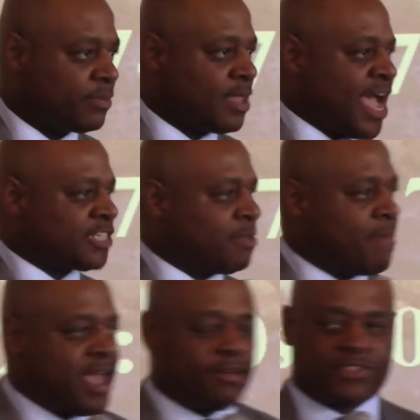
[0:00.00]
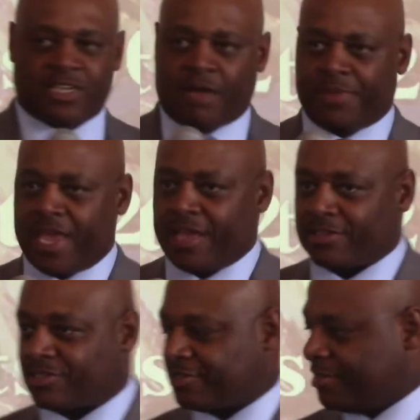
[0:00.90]
as the manner of some
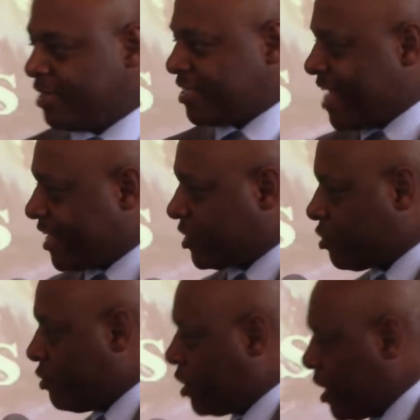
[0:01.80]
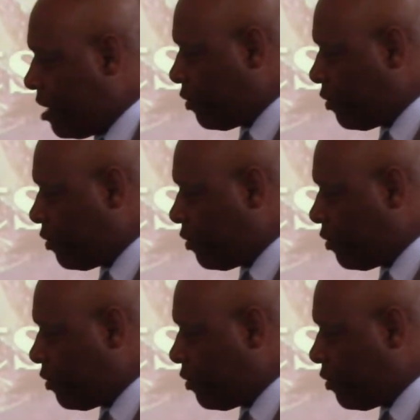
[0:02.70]
is. It's not just so you can hear the